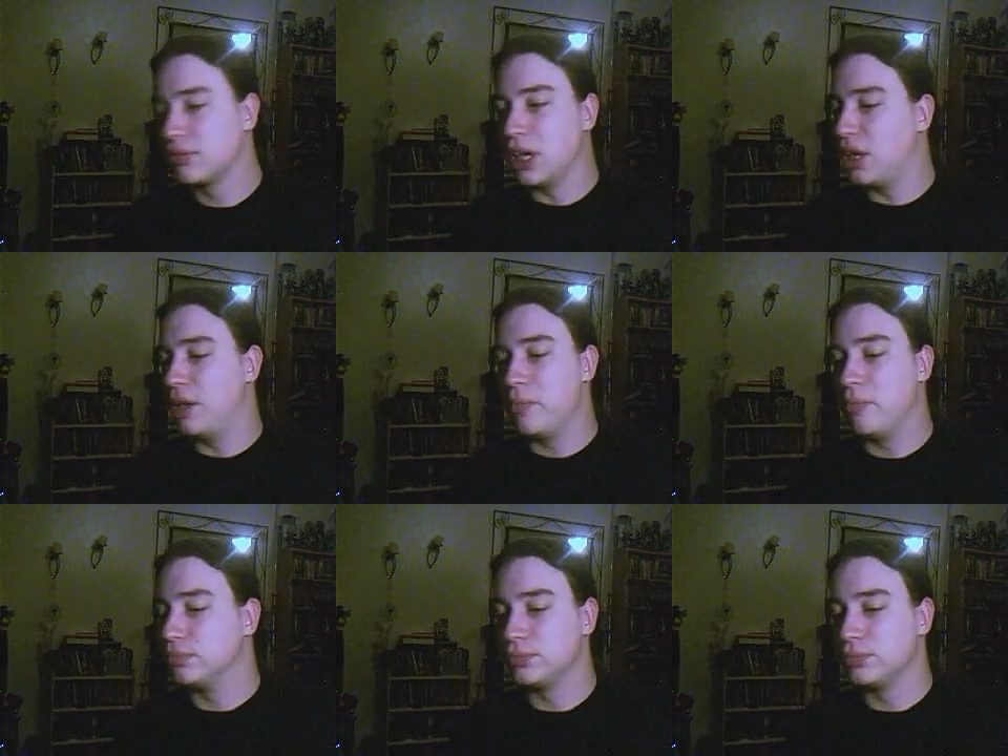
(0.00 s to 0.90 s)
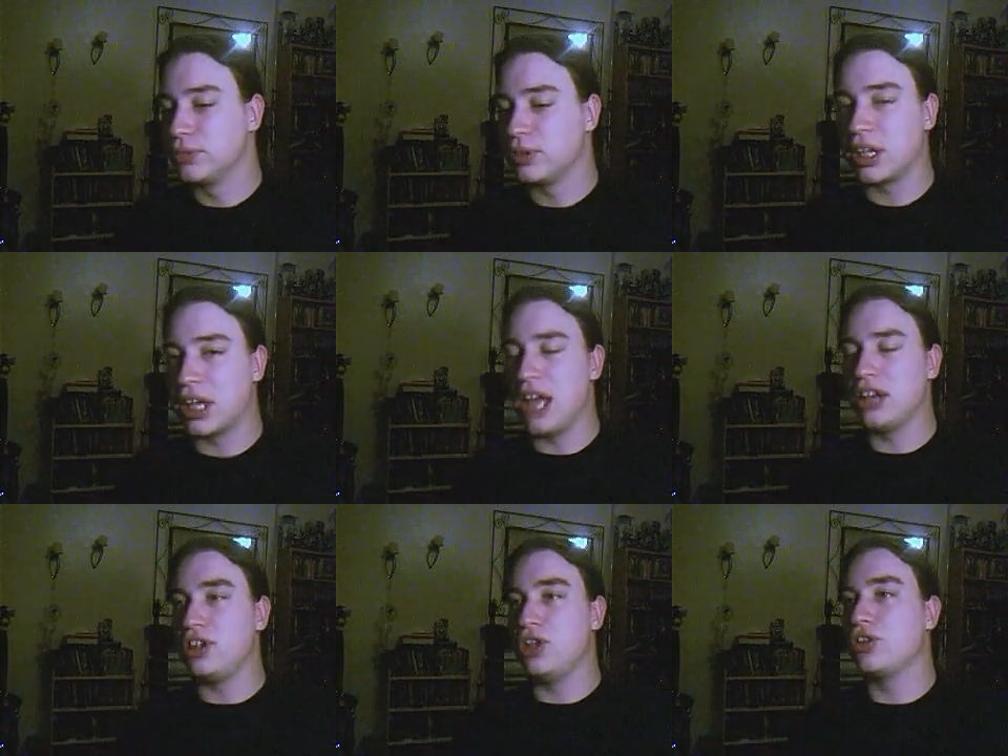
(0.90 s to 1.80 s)

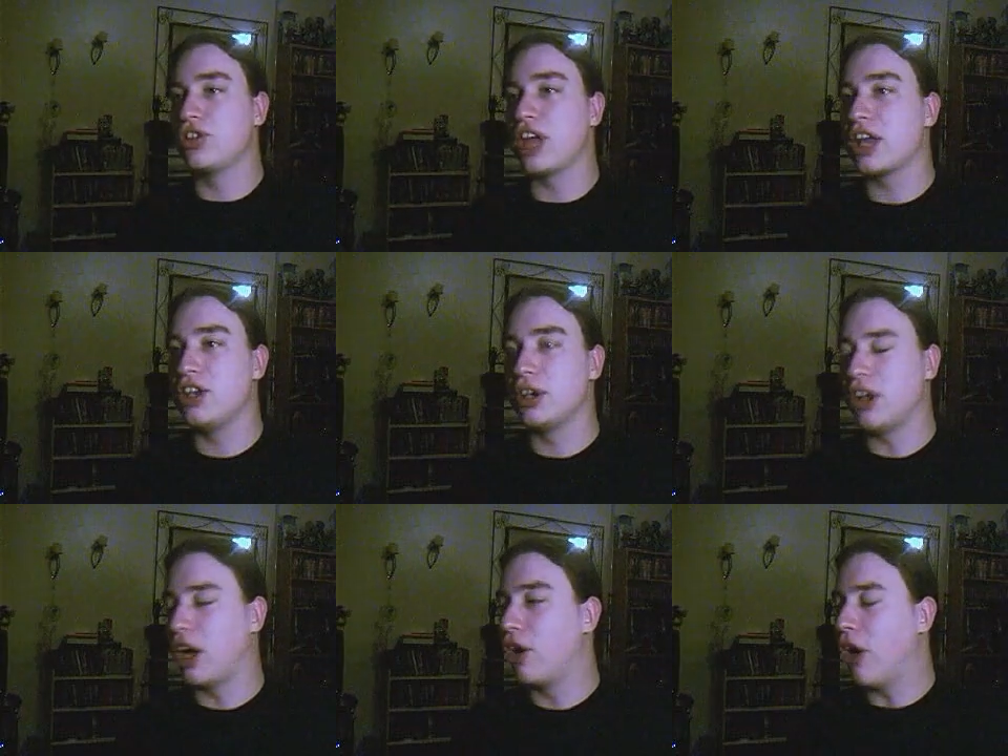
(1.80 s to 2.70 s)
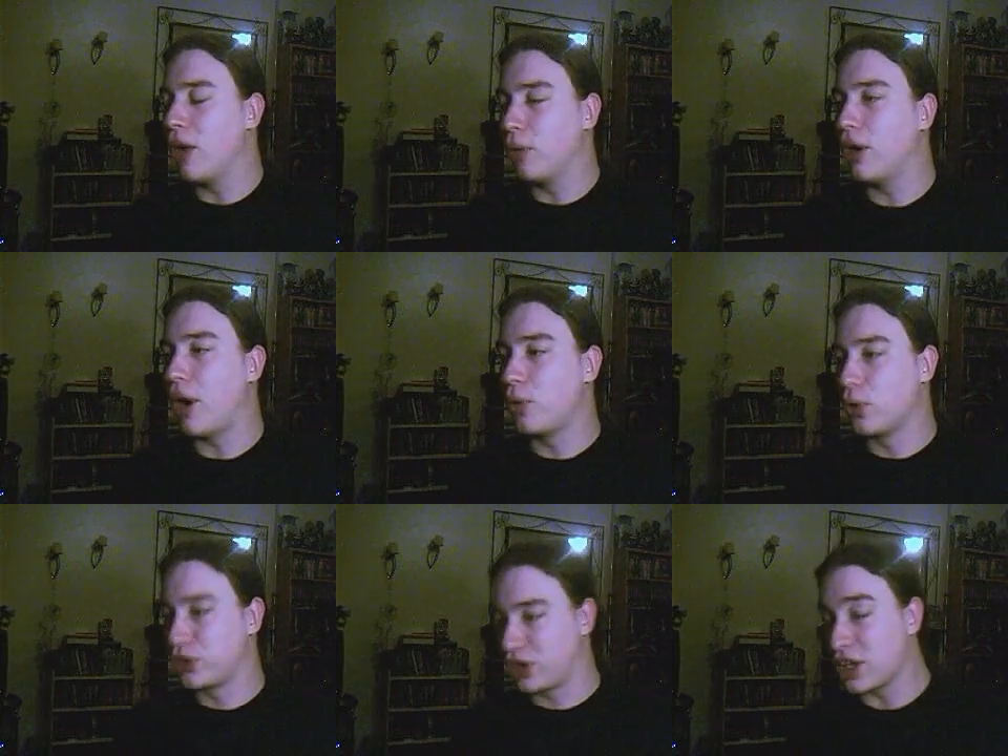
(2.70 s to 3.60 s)
Again, huge thank you. I would
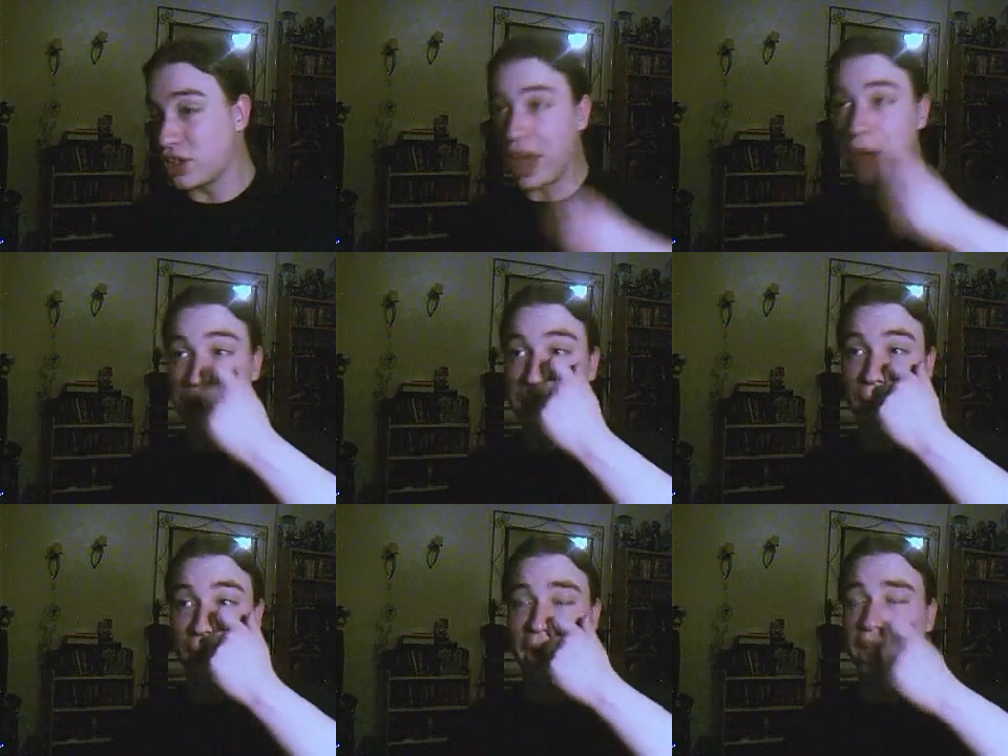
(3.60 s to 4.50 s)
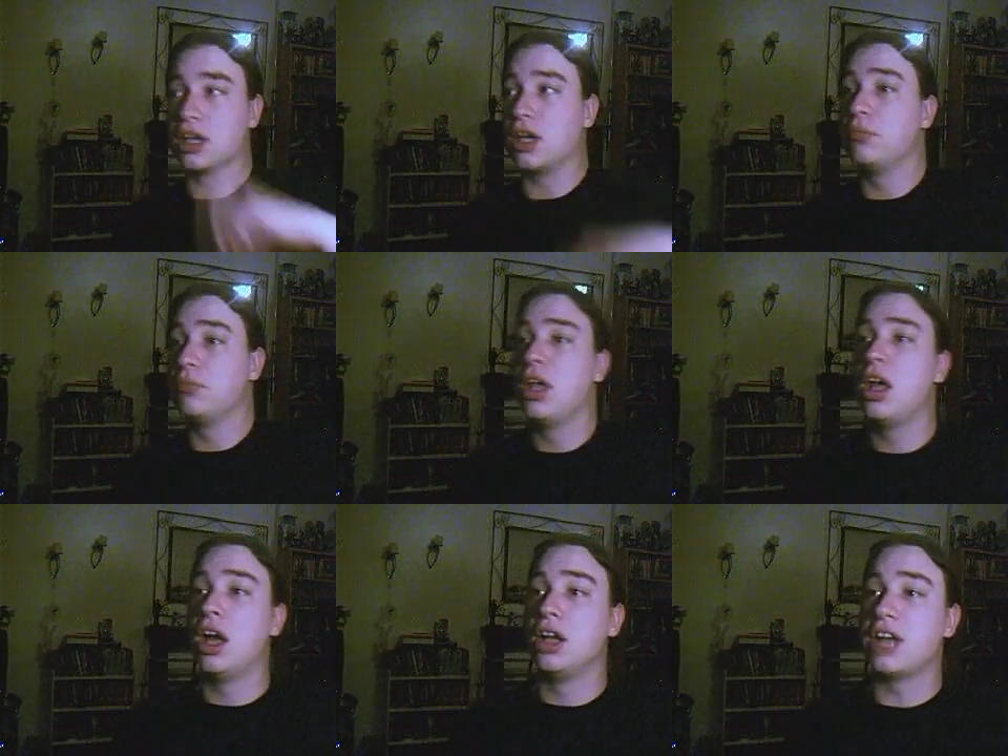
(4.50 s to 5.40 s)
also like to thank people like
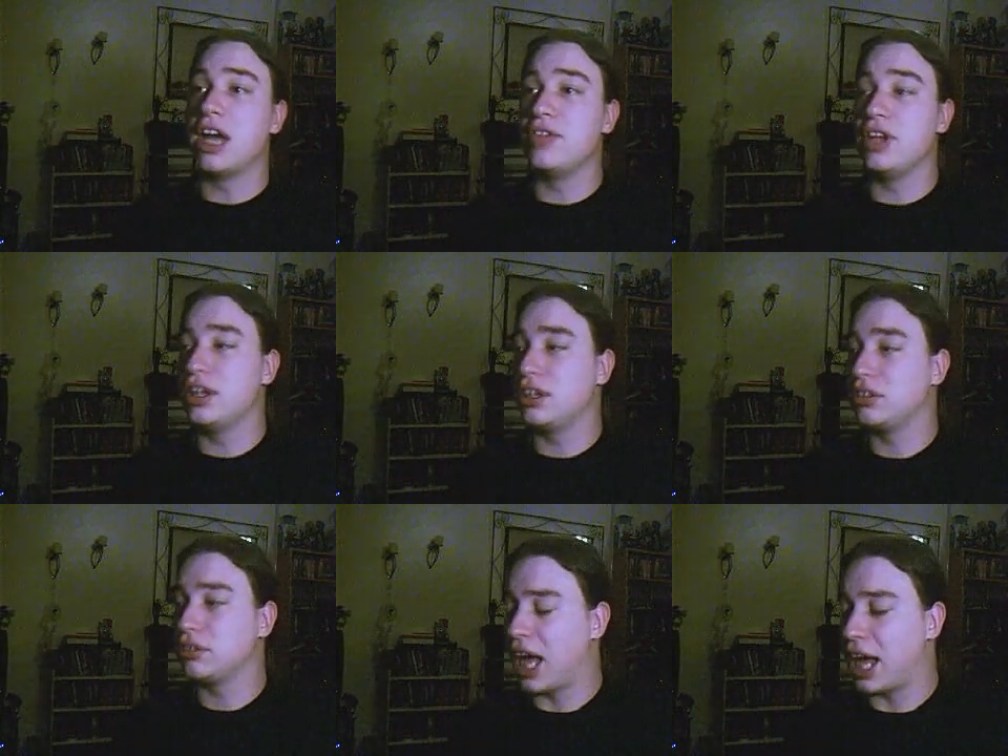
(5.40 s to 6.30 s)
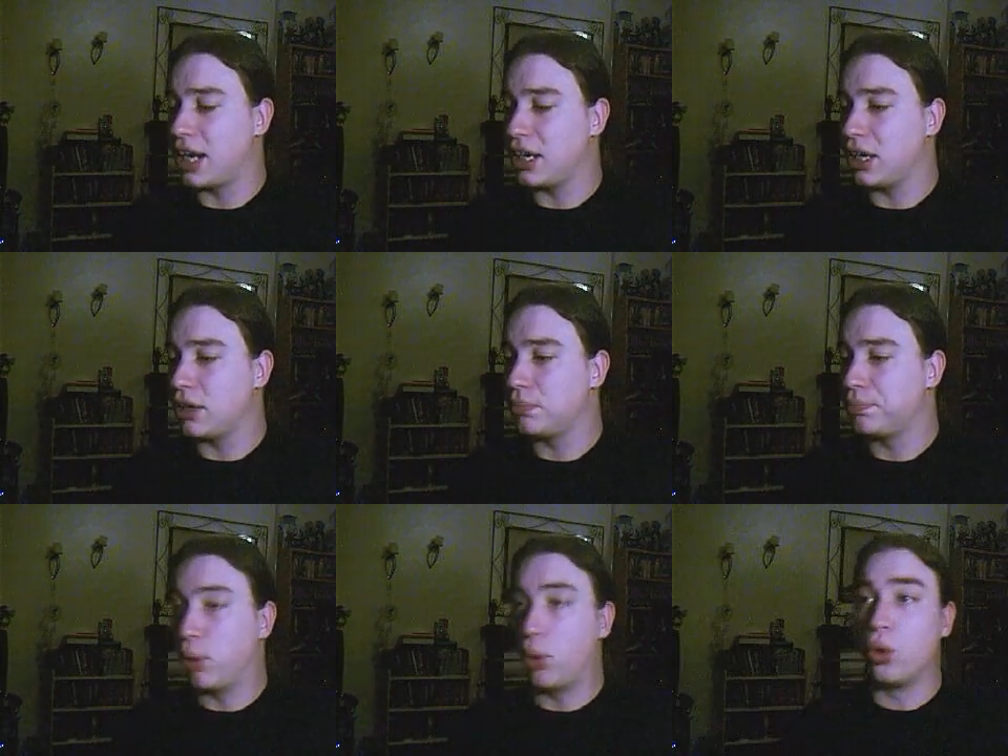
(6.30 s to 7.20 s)
David and Andy and
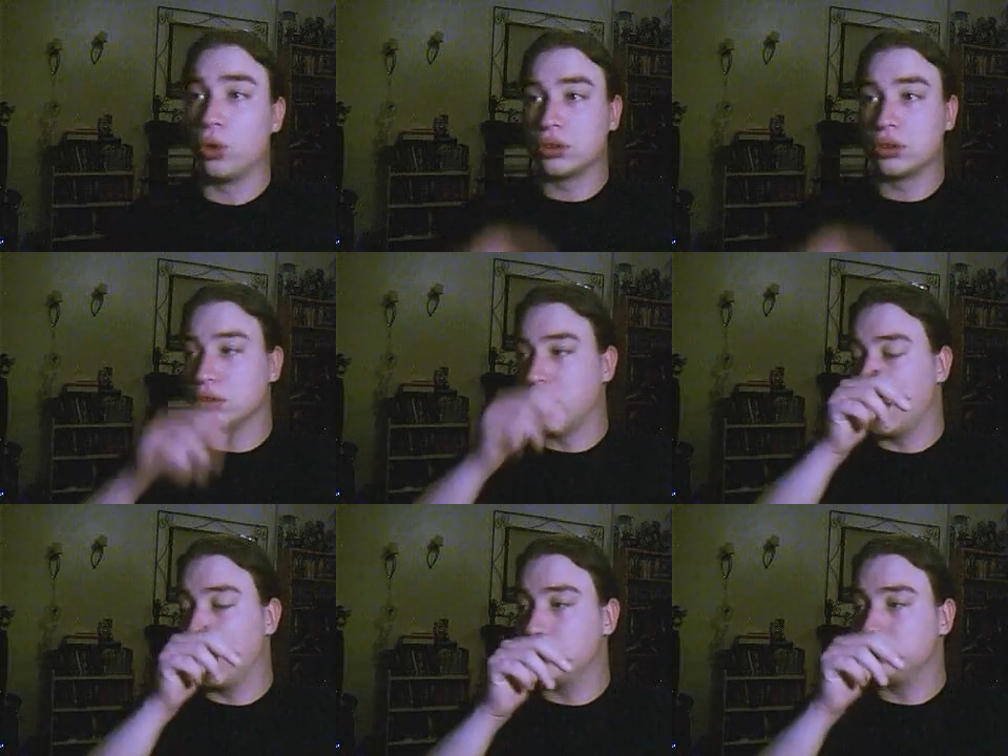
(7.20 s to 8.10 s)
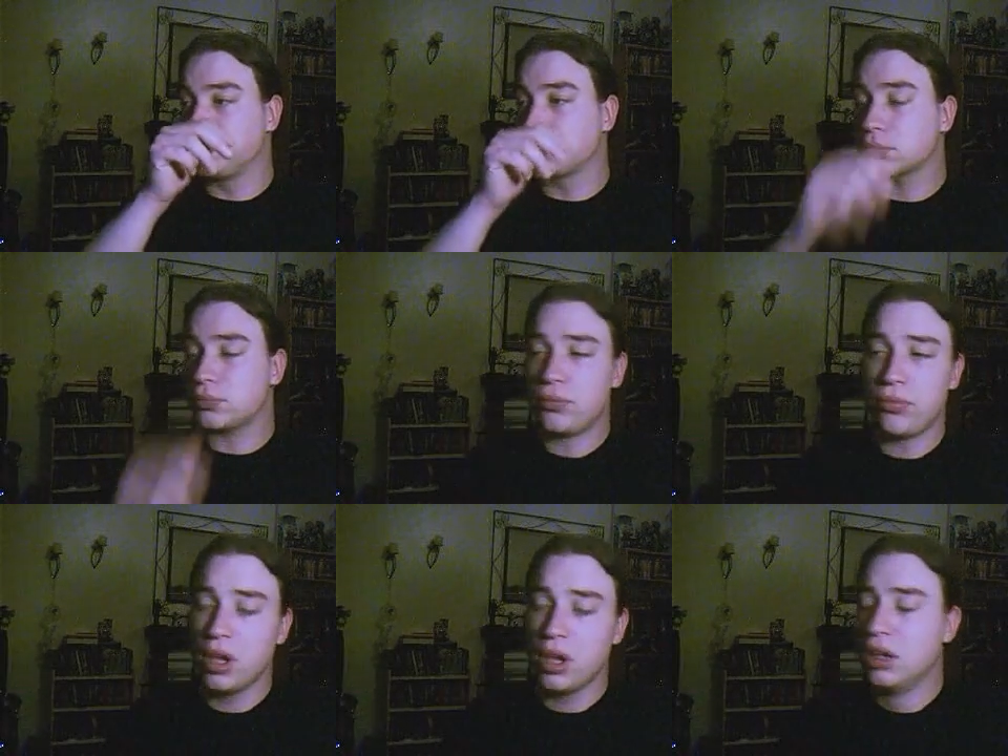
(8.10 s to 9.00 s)
Paul. You
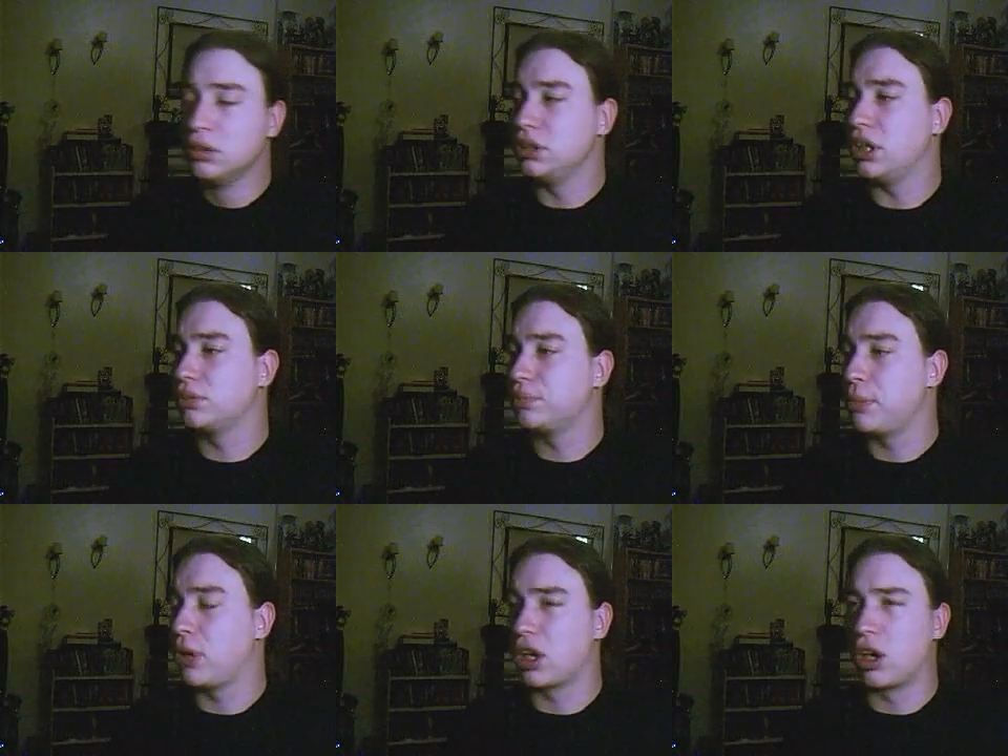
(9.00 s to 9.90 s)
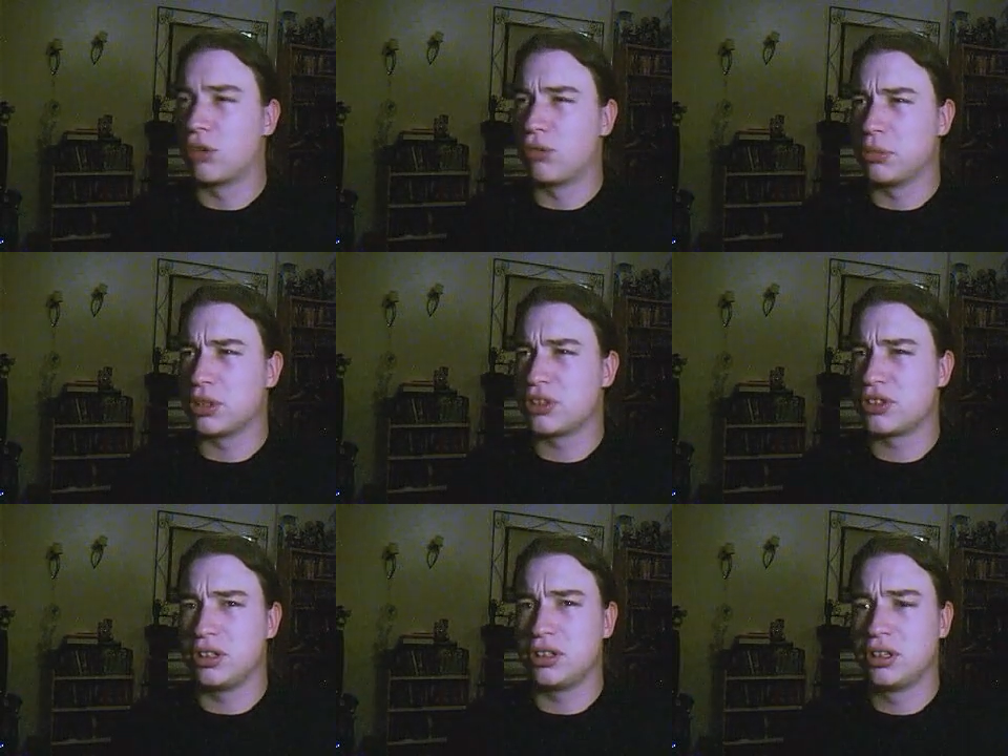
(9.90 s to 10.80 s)
know, people like Hot
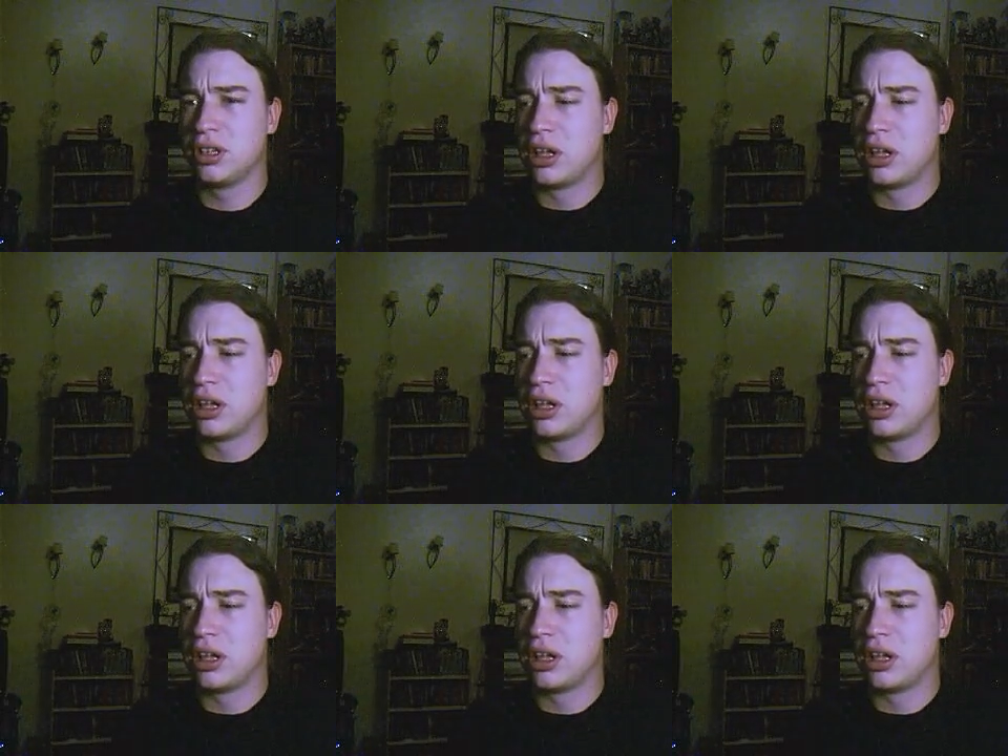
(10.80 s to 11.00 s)
Rodimus and...